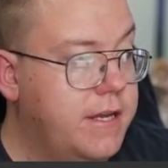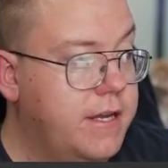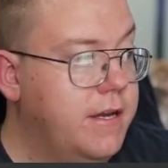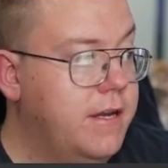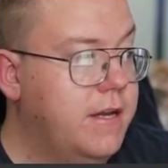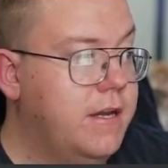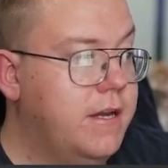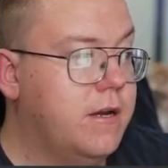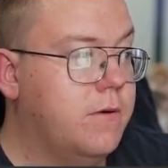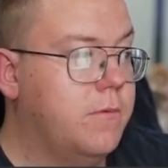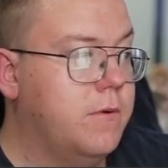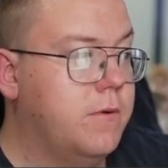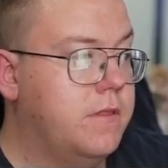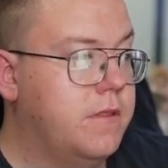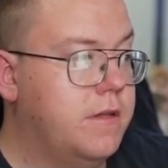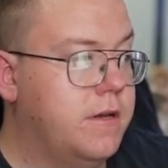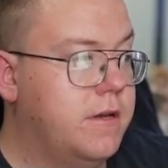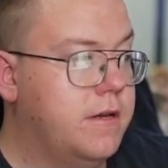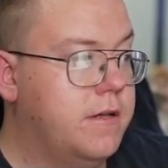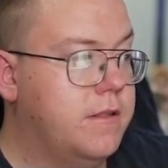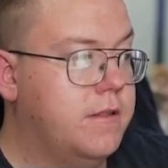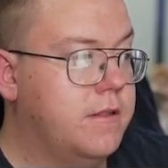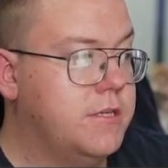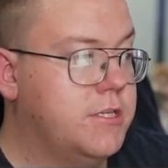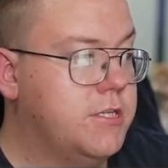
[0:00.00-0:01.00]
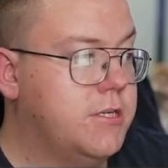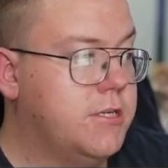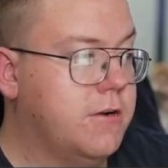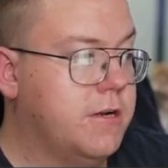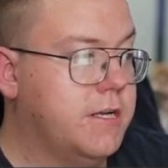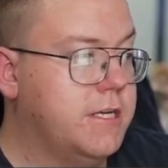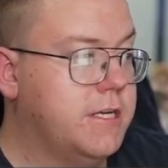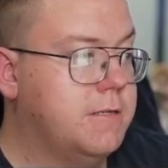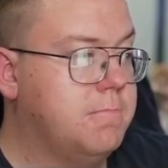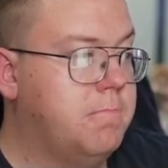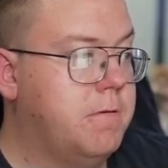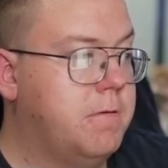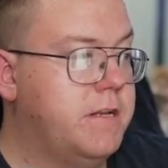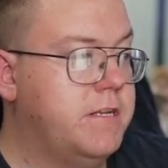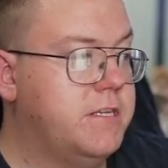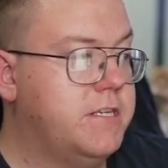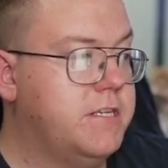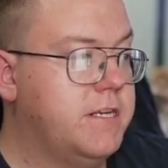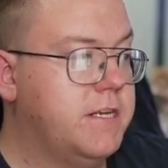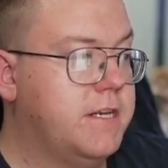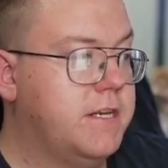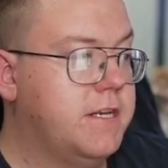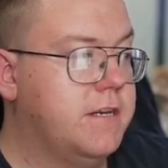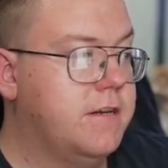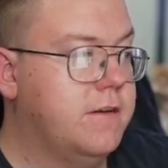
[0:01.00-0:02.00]
When the sock is
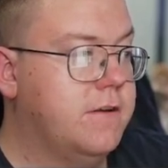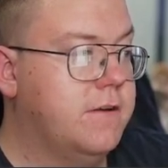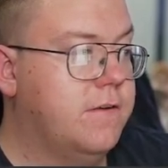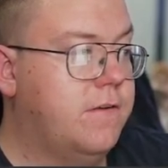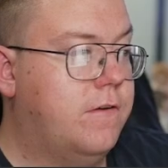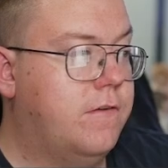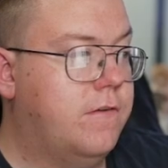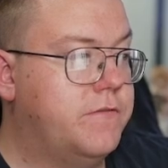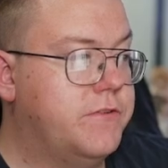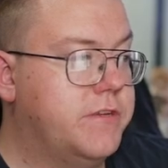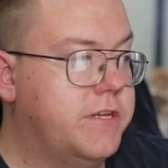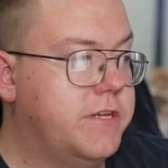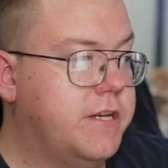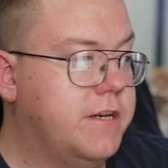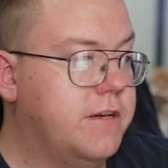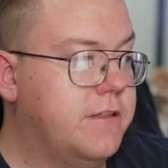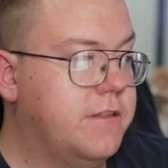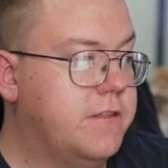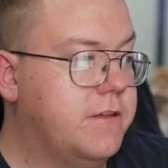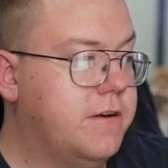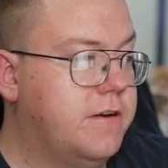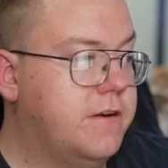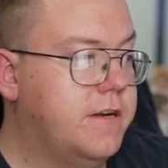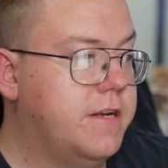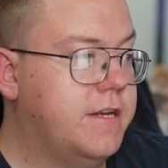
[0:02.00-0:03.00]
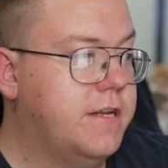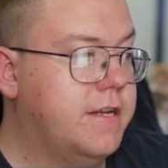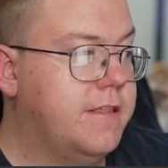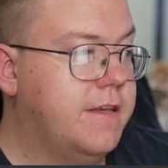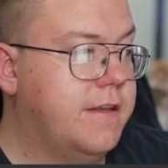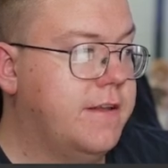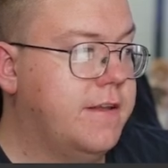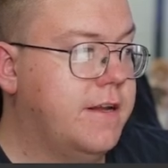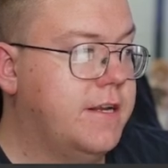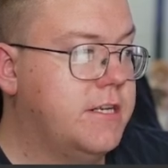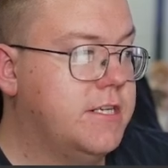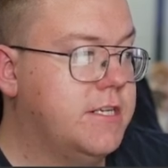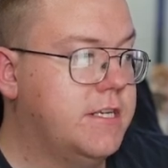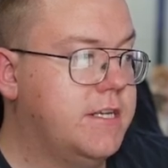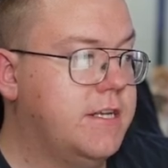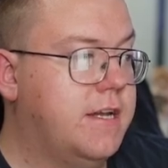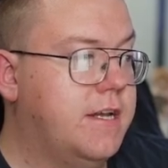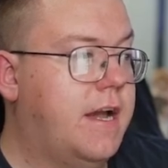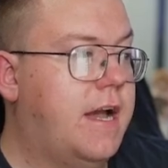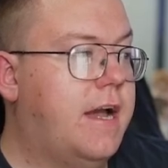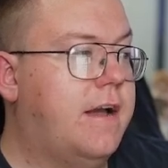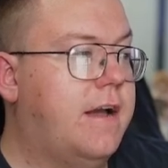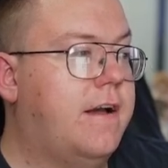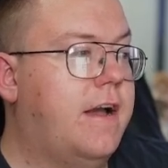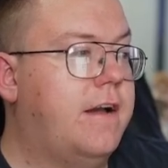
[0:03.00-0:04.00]
pinching, obviously her thigh, they actually
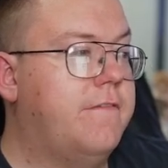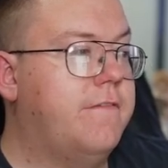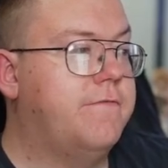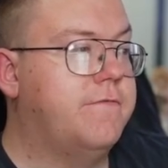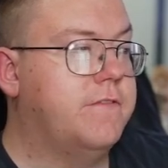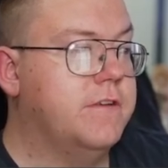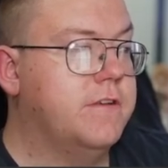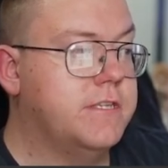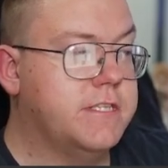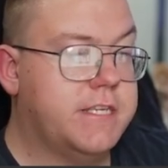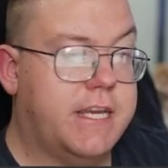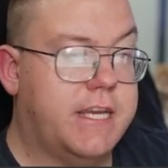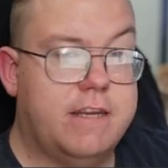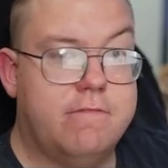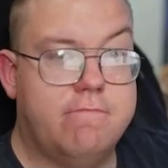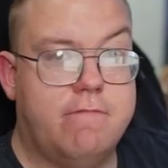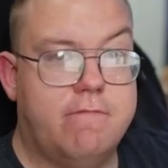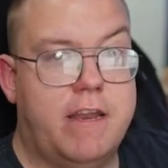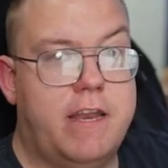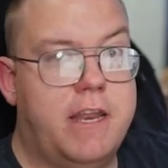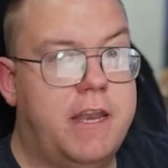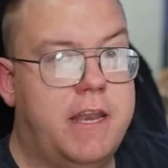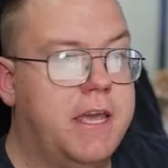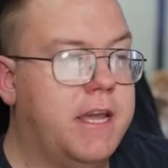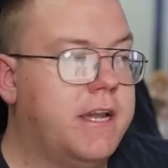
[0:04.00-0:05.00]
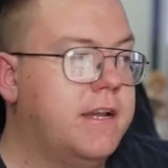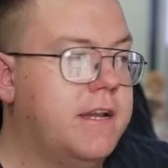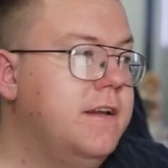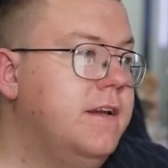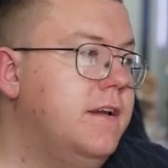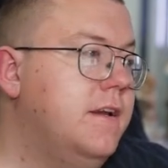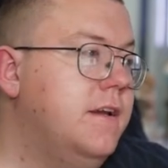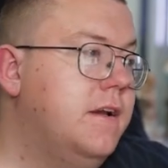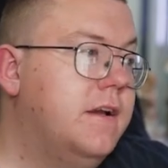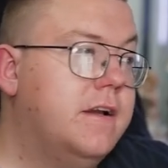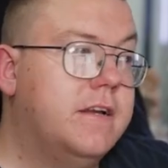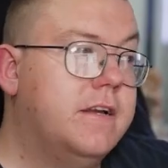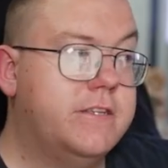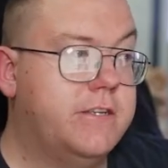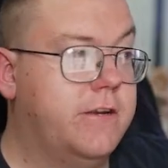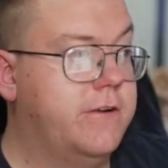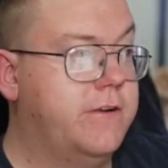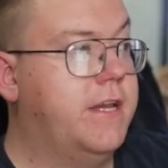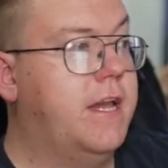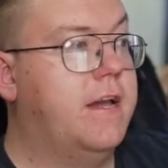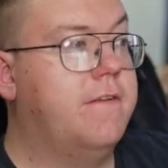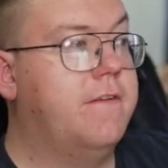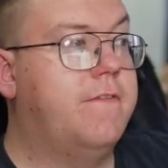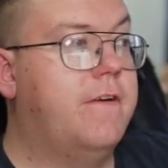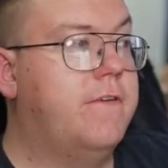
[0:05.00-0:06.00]
have the skin reddening. So yeah,
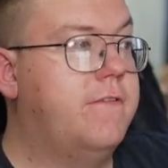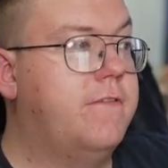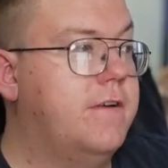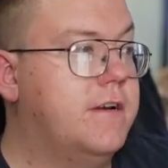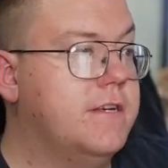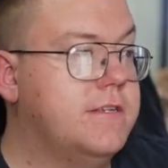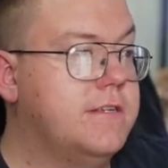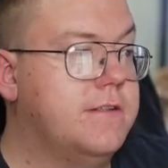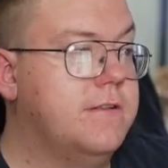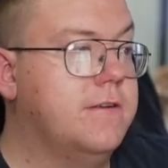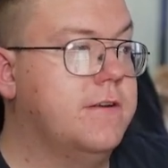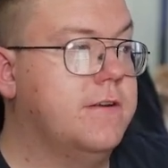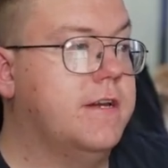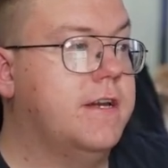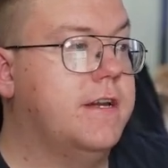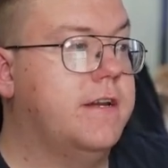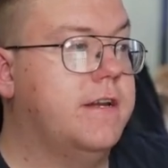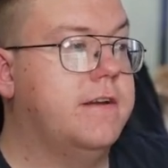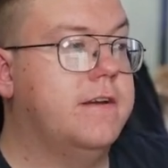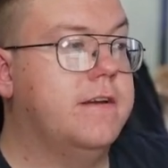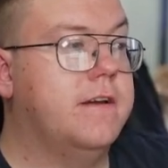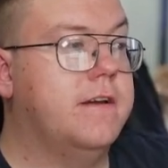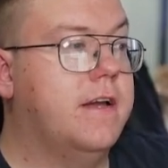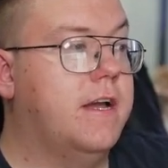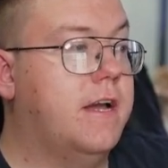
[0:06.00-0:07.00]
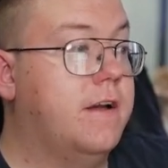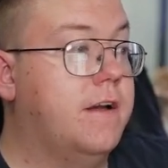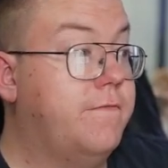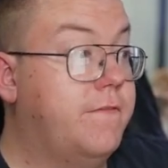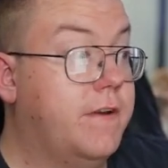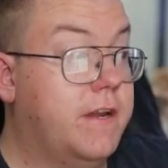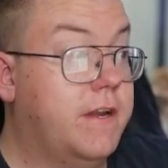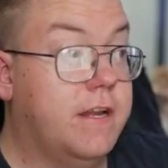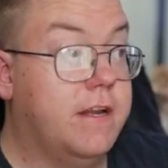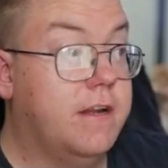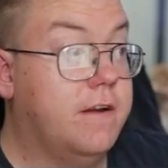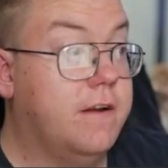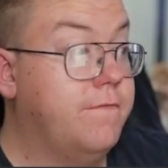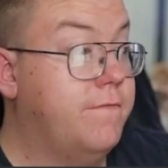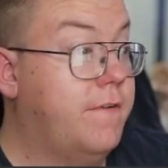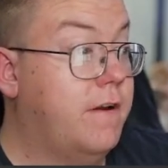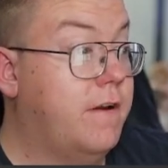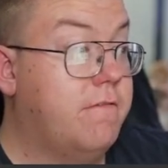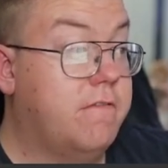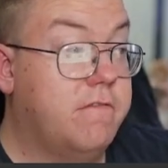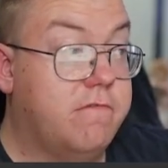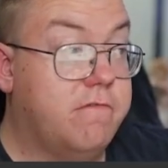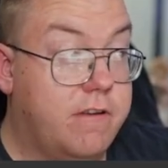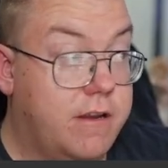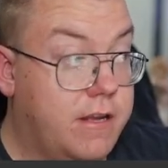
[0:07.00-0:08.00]
very nice looking figure, very
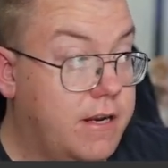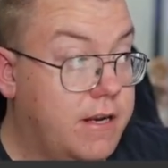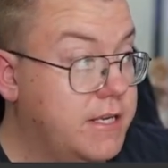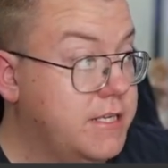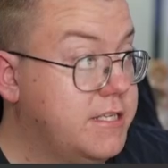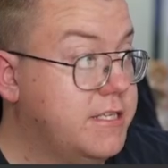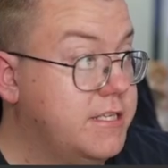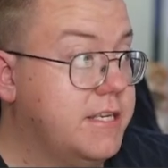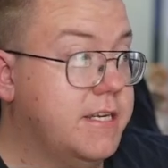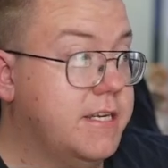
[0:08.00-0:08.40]
realistic,